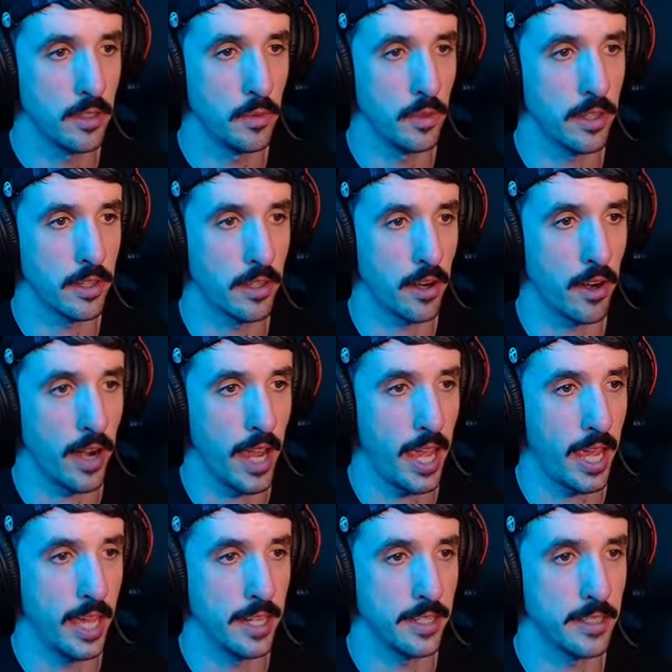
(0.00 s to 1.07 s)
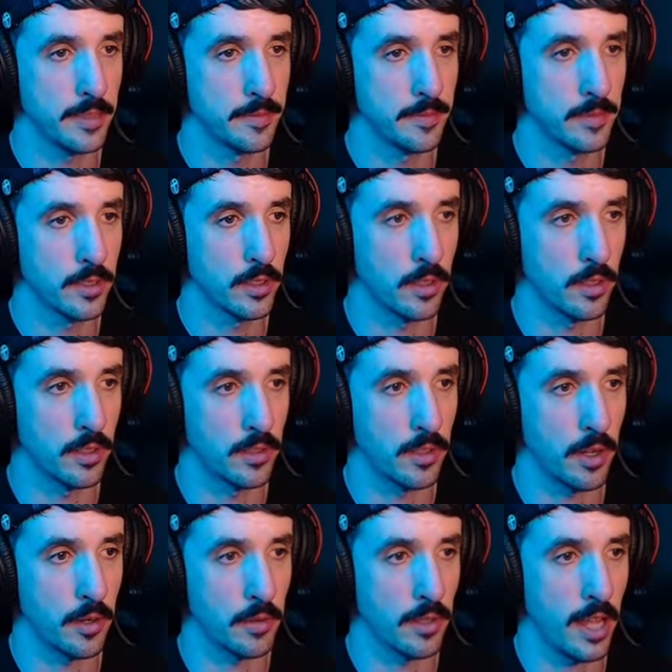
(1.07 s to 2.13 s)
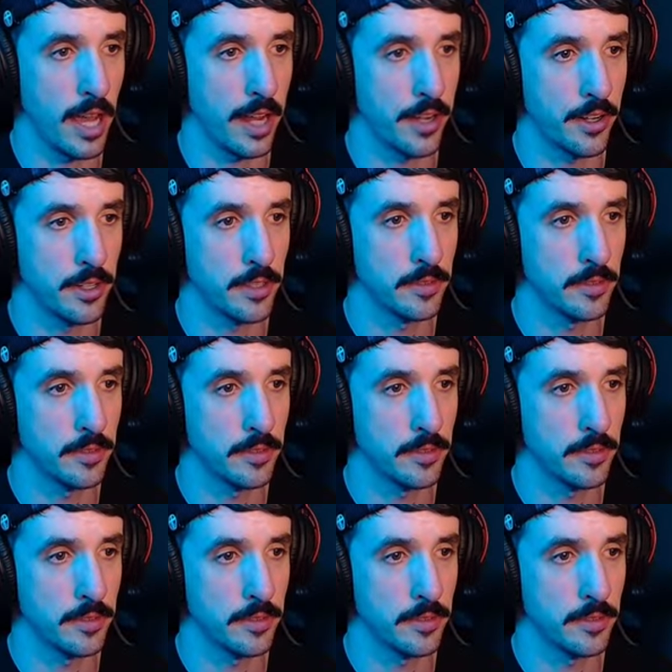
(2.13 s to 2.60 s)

with our hand or, or lighter.